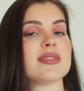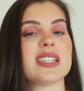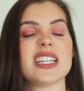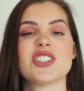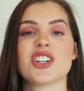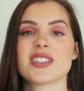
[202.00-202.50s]

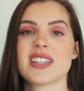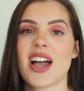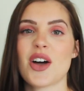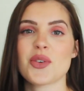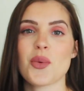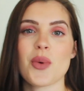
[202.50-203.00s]
He took
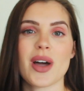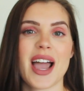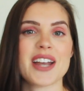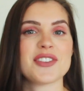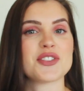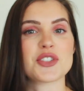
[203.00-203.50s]
down what
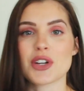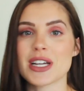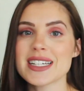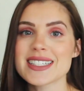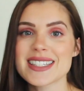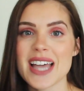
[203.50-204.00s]
kind of
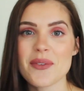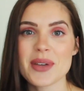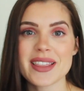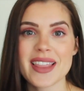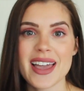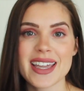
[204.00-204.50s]
drinks that
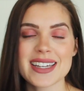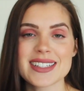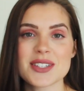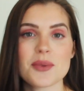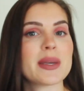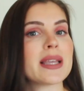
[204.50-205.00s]
we
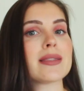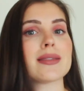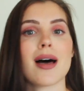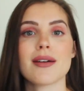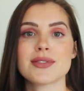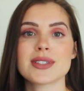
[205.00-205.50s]
liked. We
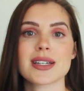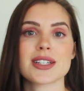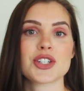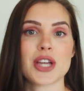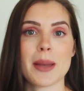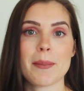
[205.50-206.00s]
loved
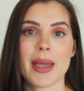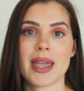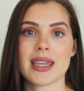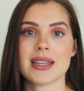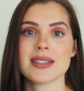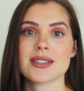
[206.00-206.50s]

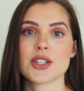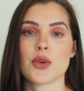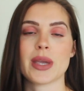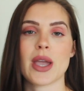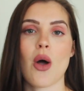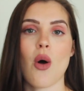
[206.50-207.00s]
champagne, so
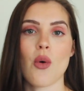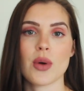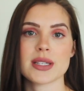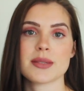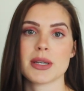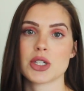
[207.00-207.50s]
we
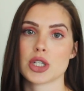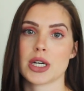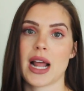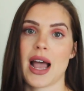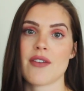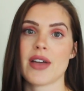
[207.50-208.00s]
always made sure
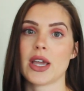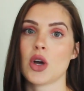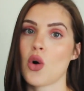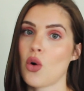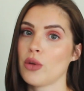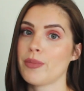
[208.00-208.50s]
to have a
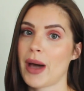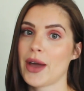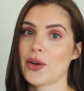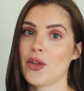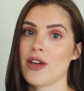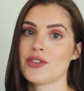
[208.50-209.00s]
cold
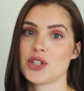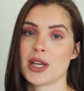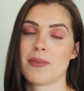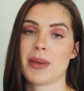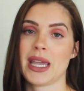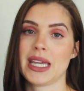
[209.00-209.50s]
bottle of
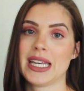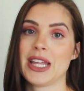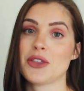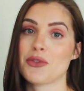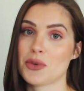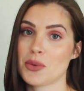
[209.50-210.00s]
champagne
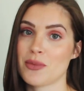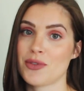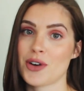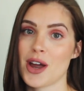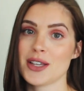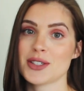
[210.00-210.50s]
in the room
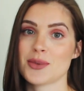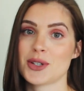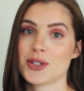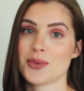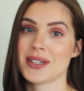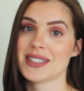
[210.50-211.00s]
for us,
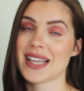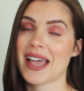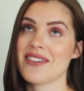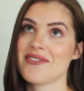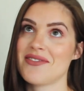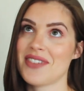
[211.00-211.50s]
which was
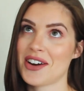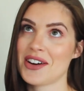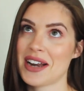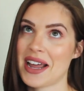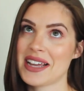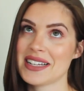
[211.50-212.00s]

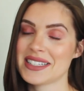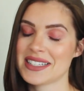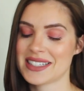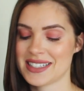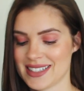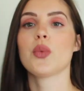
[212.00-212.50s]
very
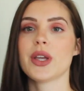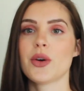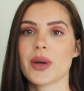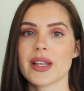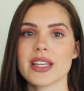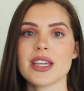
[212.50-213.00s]
nice. We
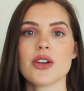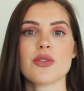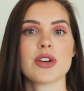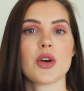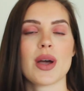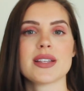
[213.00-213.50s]
quickly
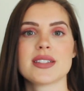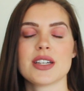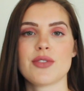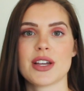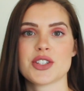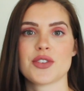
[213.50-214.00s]

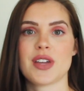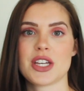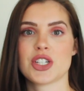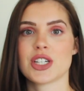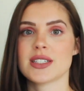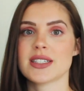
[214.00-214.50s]
requested
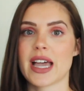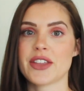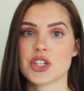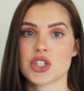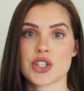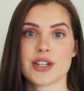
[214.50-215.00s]
reservations at
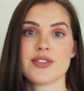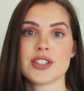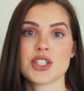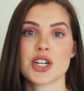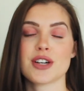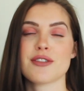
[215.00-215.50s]
the Surf
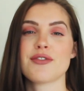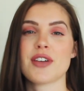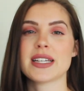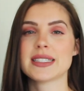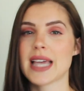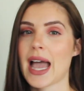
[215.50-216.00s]
and Turf,
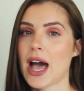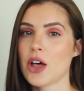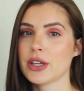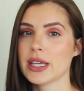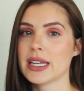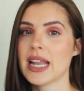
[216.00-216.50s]

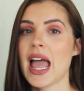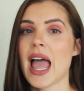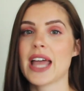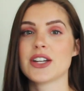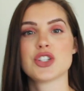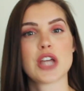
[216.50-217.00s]
Italian,
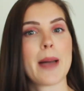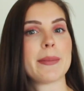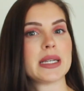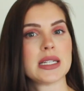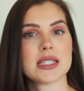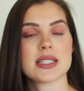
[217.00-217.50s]
and
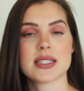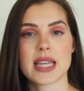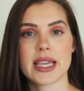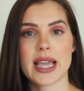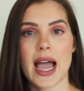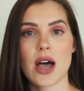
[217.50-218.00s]
Japanese
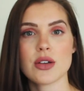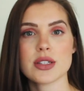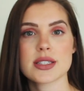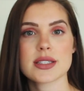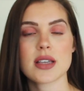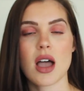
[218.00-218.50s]

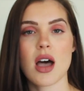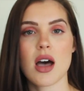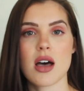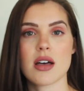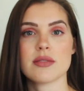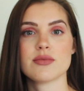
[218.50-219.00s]
Steakhouse
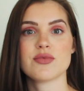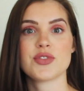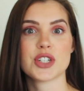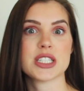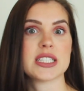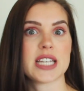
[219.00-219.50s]

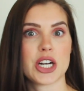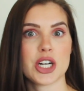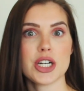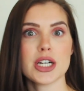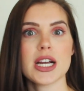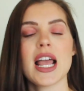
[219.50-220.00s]
for
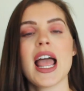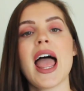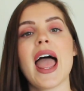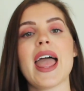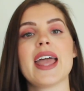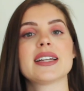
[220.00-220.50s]
dinner,
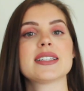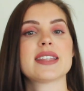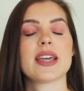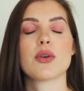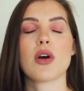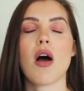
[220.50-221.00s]
and
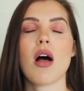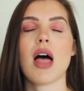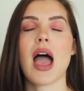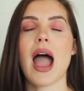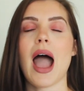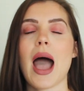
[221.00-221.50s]
they were
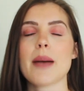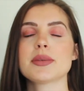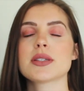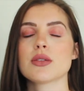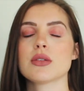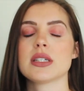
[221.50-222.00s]
all
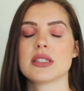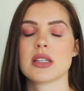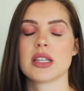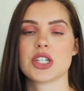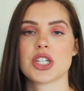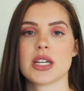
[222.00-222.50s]
absolutely
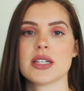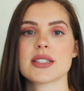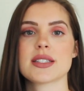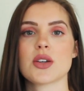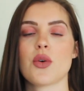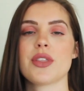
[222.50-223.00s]

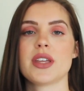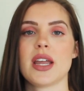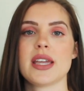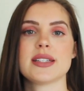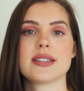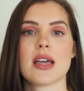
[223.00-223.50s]
delicious. On the
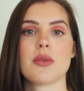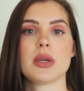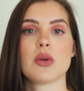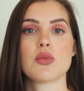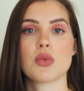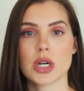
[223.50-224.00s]
nights that
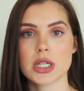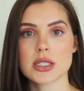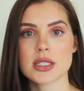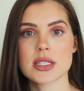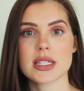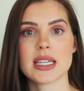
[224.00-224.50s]
we
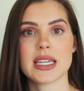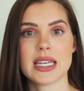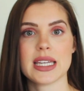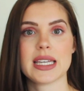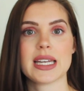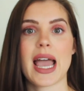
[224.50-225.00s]
weren't
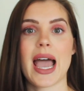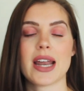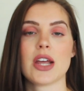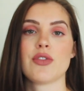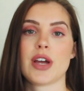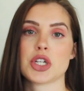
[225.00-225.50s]
eating
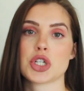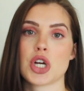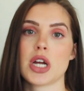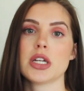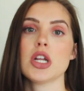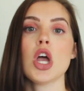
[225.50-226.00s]
at a
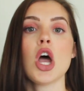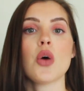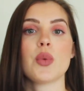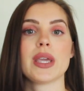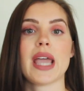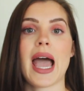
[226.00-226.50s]
restaurant,
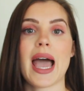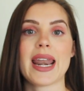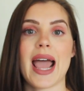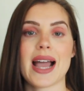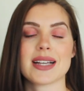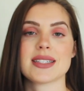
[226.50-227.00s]
we had
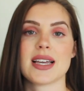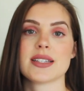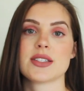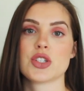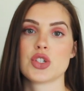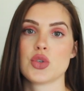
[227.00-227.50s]

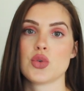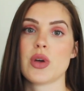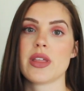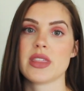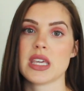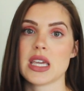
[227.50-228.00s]
access to
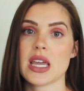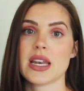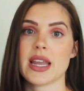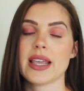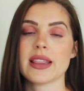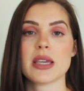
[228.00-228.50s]
the
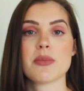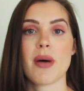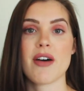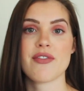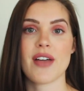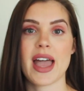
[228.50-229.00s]
nightly
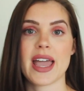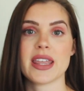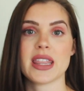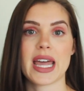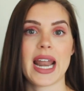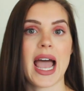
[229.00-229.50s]
buffet
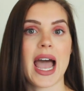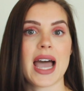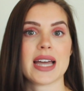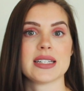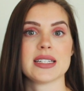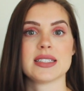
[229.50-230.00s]
that
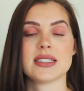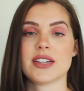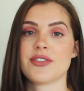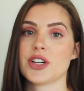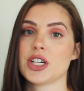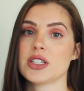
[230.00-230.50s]
had
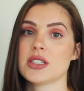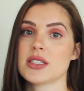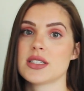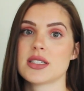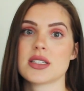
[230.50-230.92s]
different